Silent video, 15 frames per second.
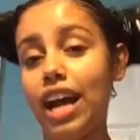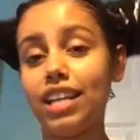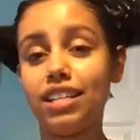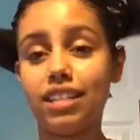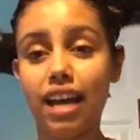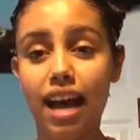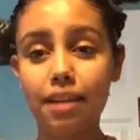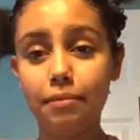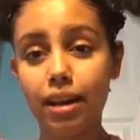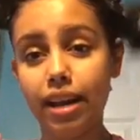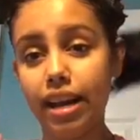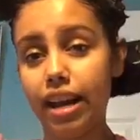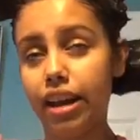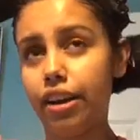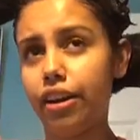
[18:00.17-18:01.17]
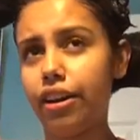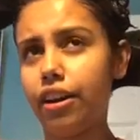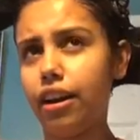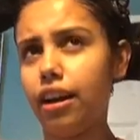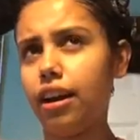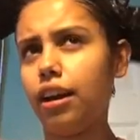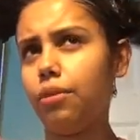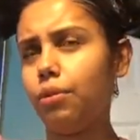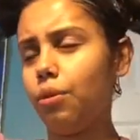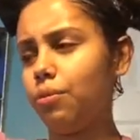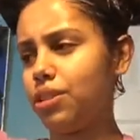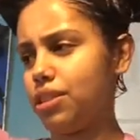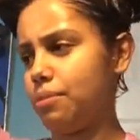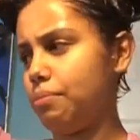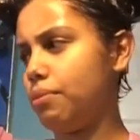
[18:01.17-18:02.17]
I dyed my hair, what
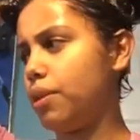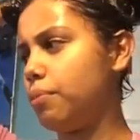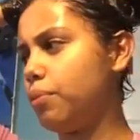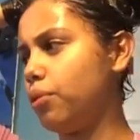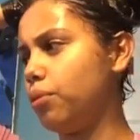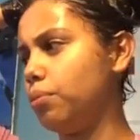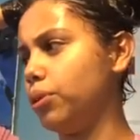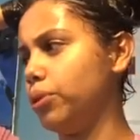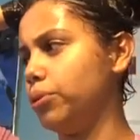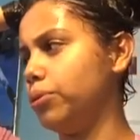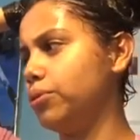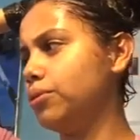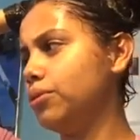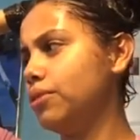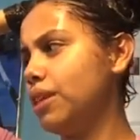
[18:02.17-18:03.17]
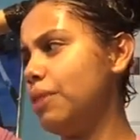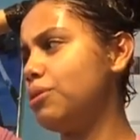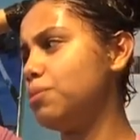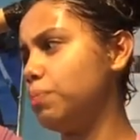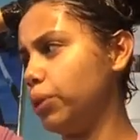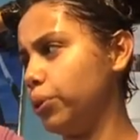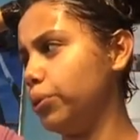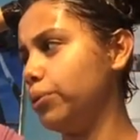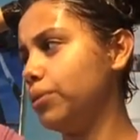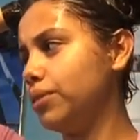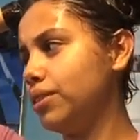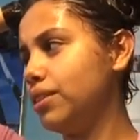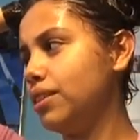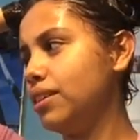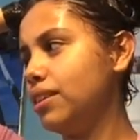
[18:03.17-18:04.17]
was it, purple or blue? It was blue.
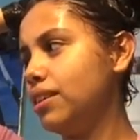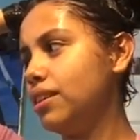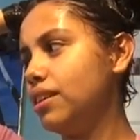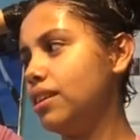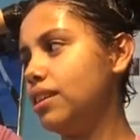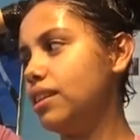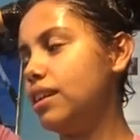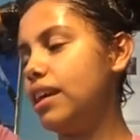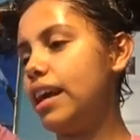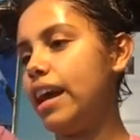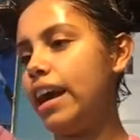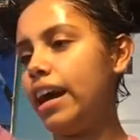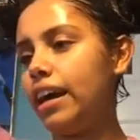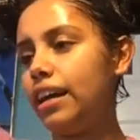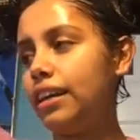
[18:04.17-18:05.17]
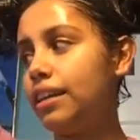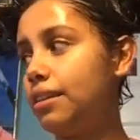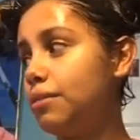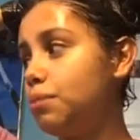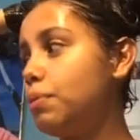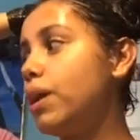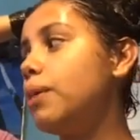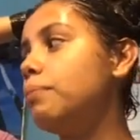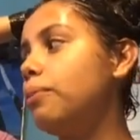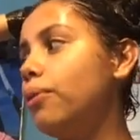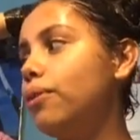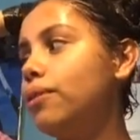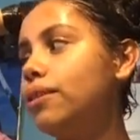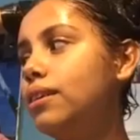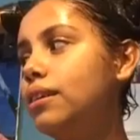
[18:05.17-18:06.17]
Blue. And no, it was purple.
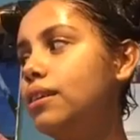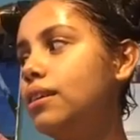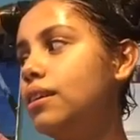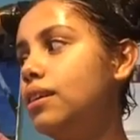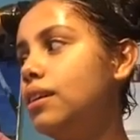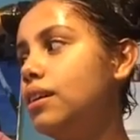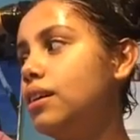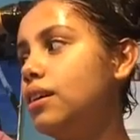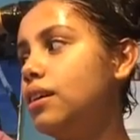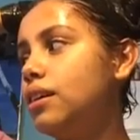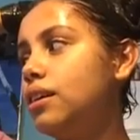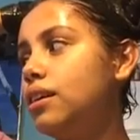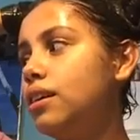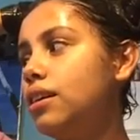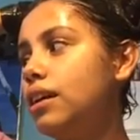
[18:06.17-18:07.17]
Because it went in your school.